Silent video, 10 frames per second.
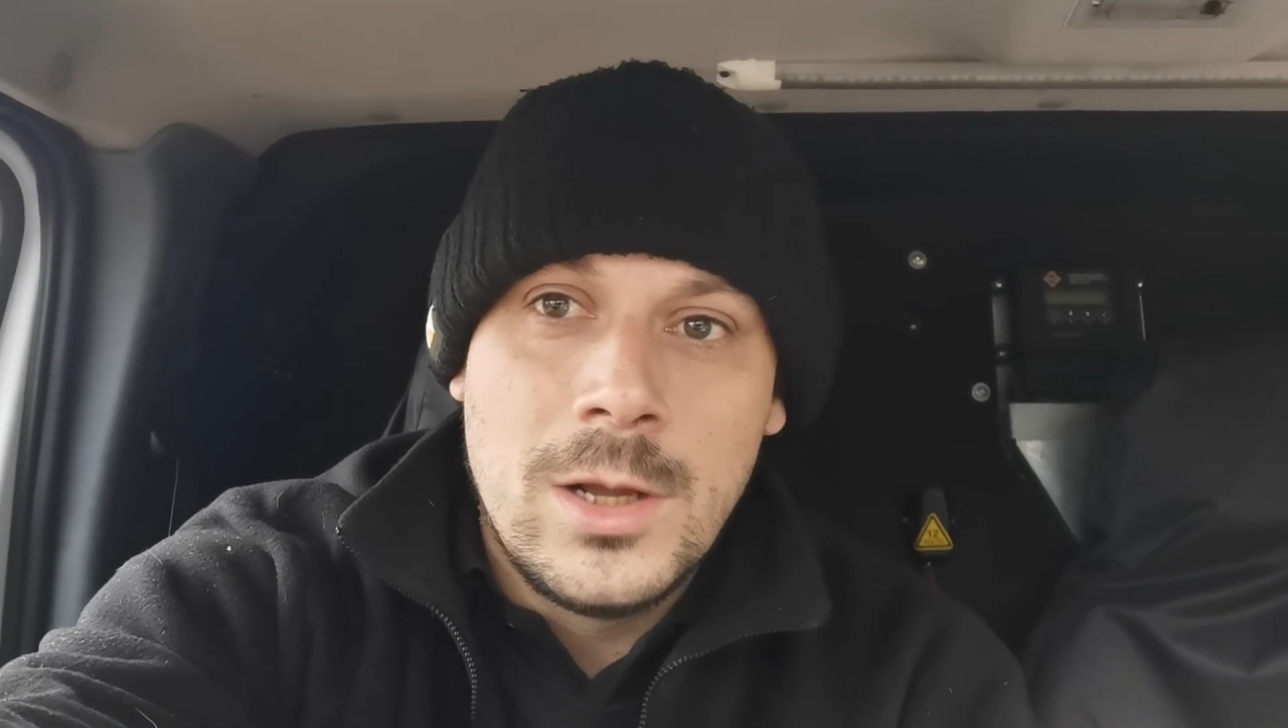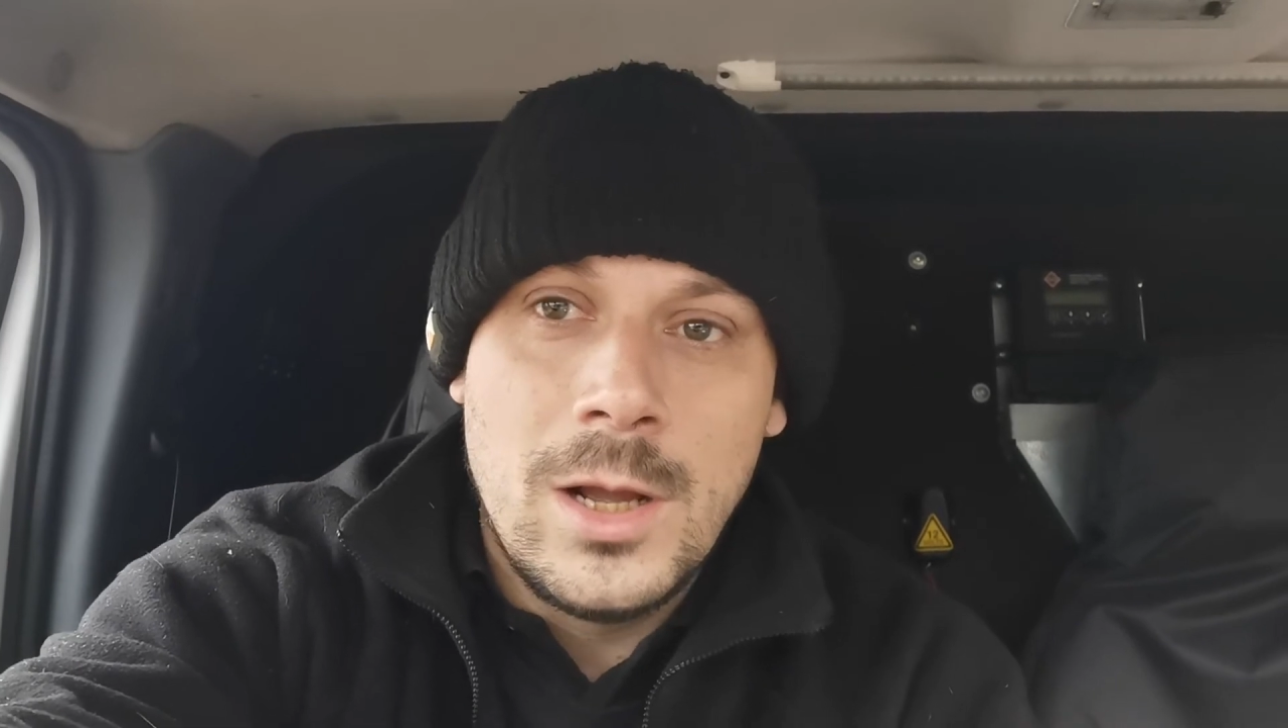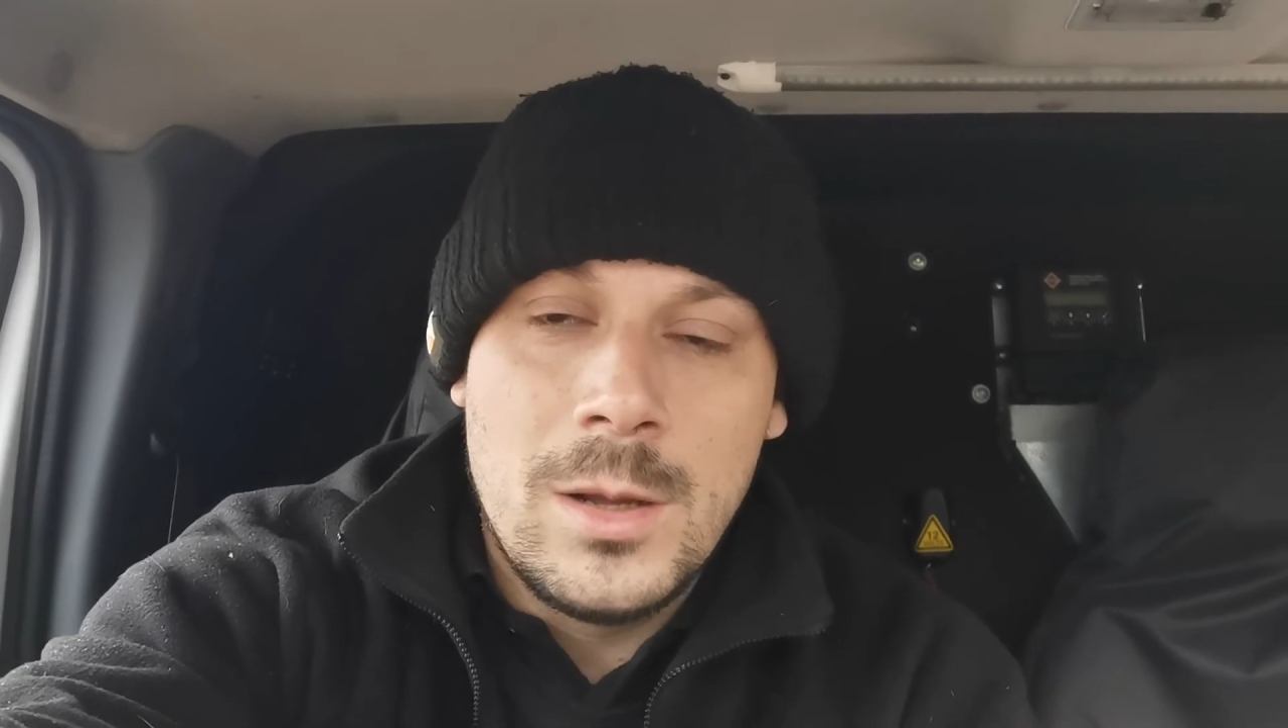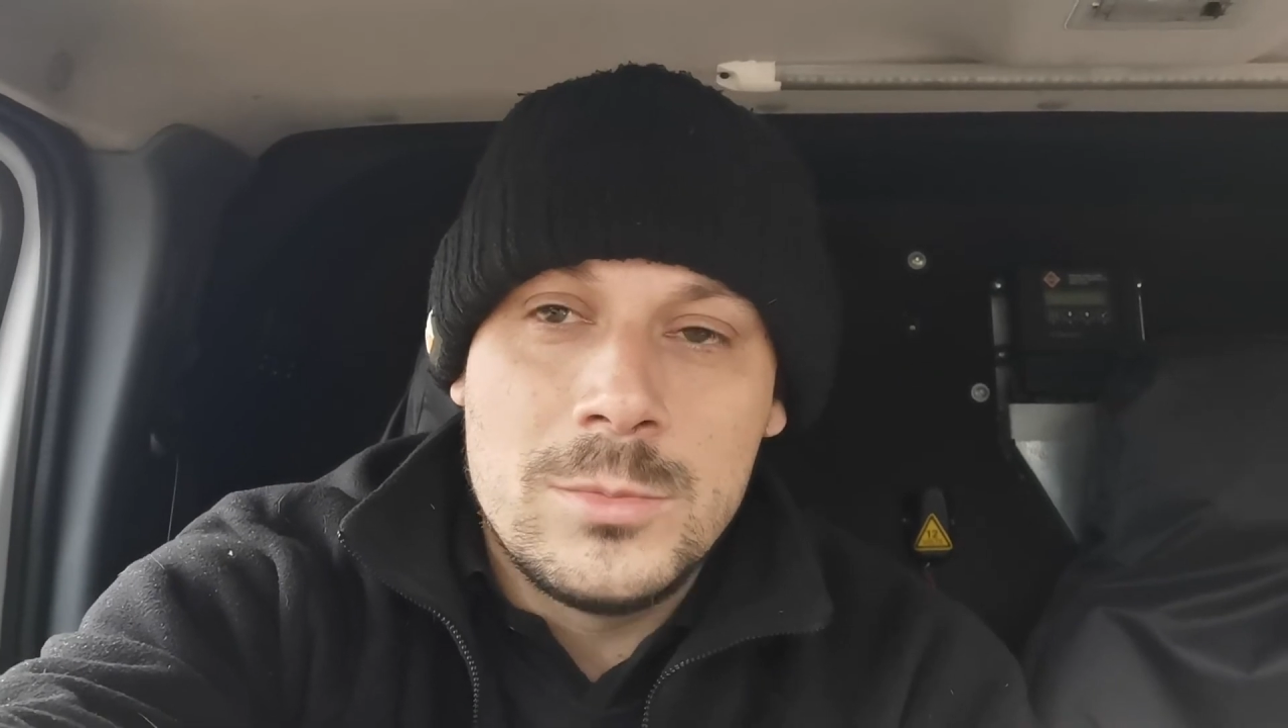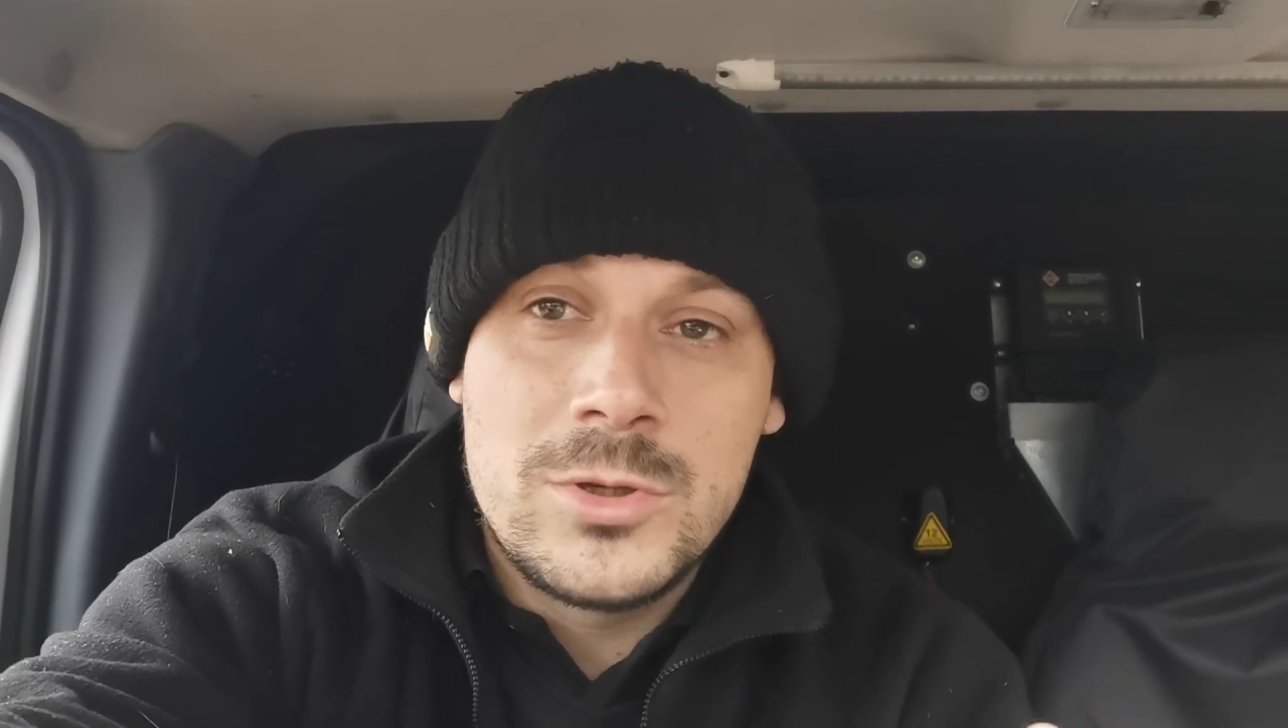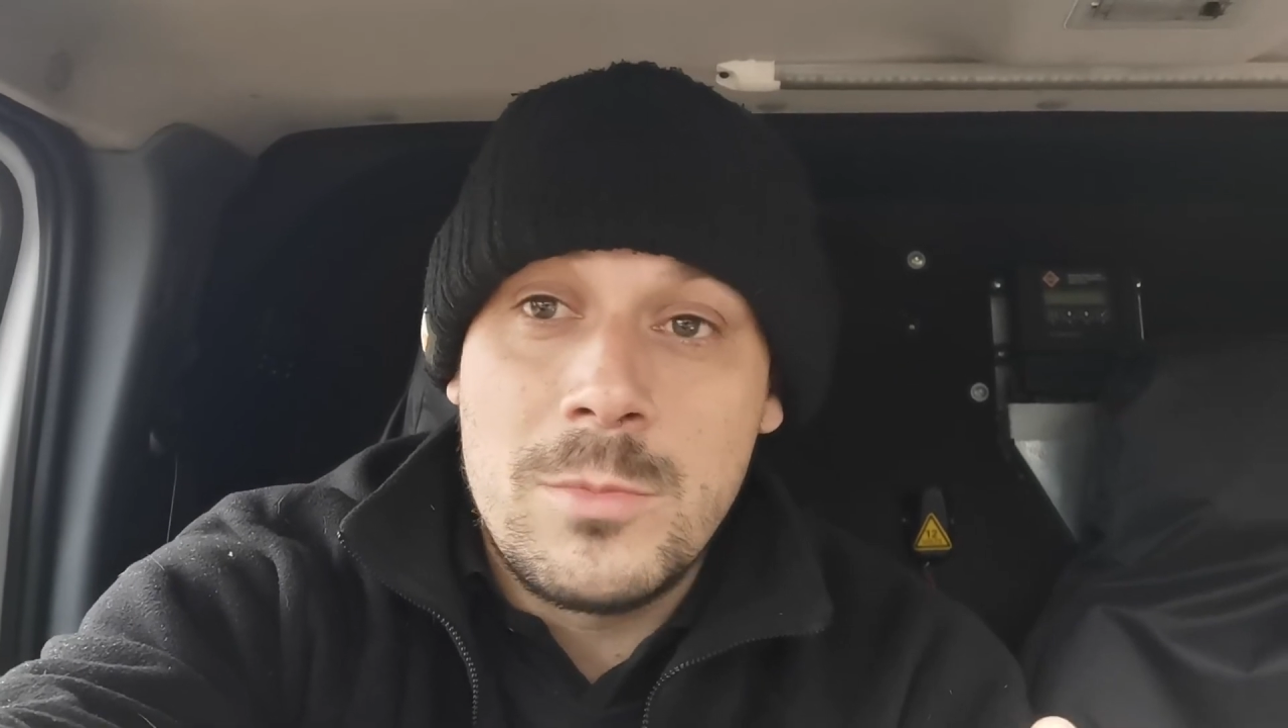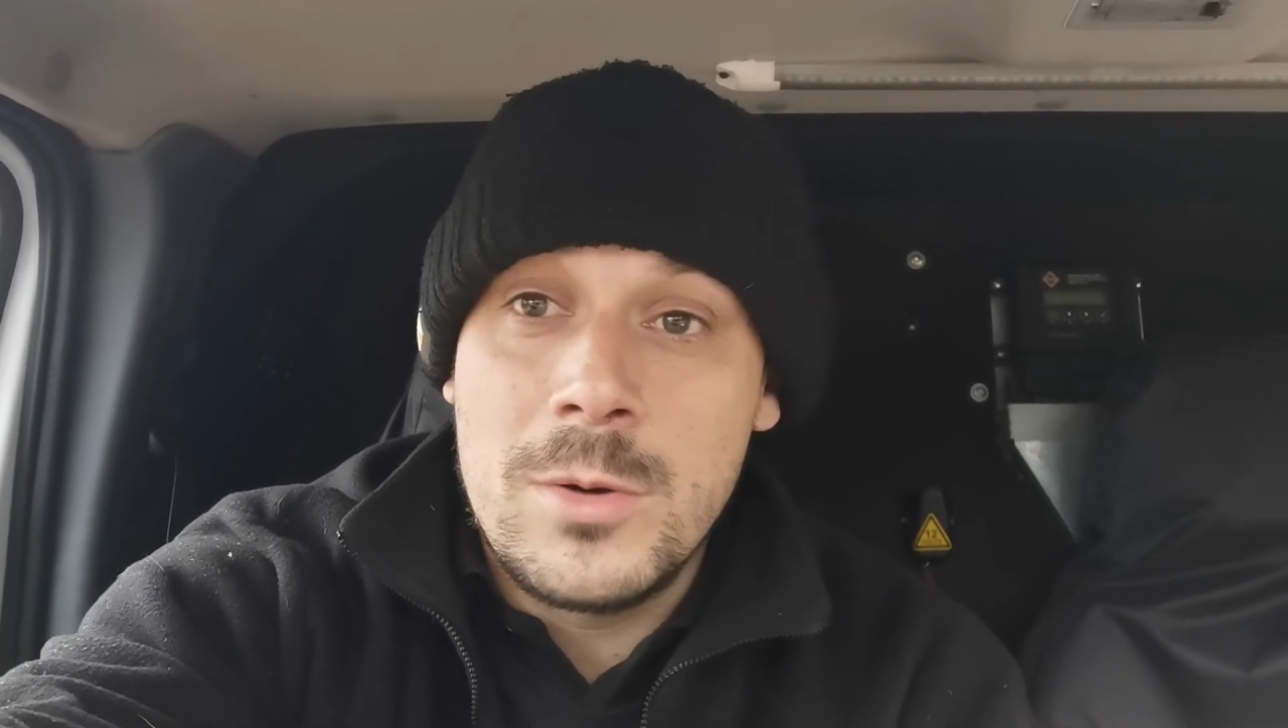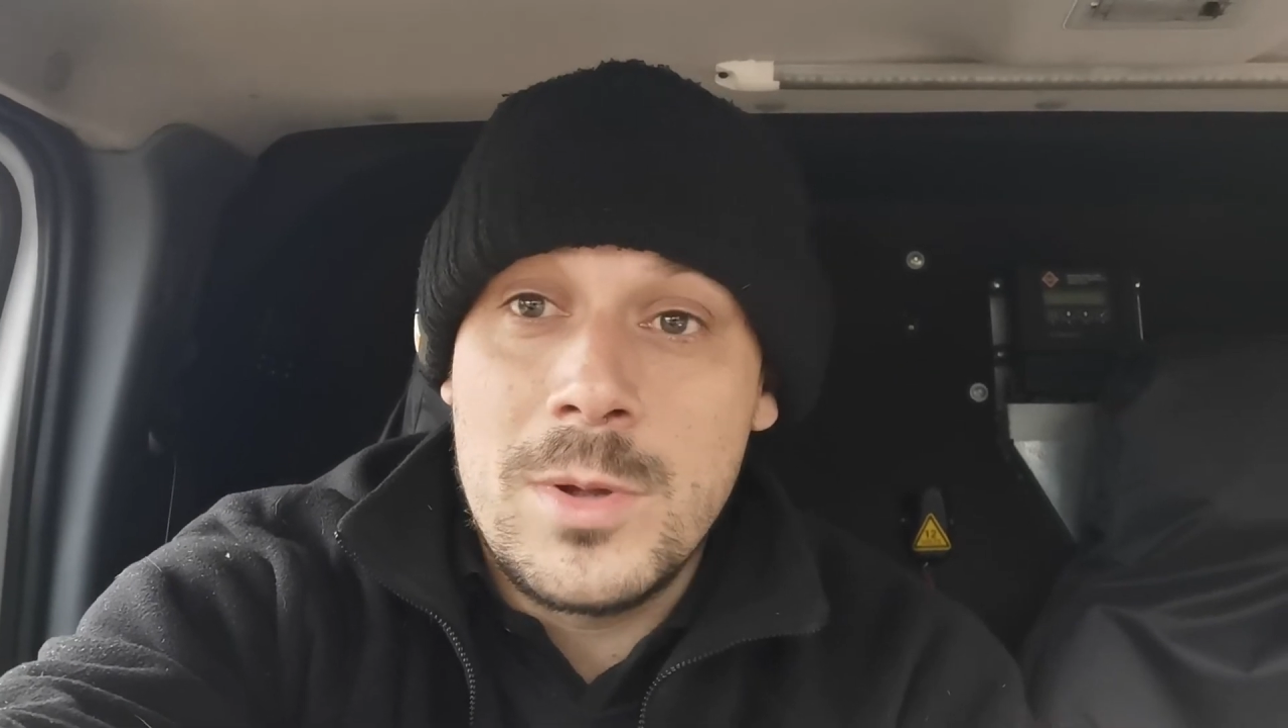so it might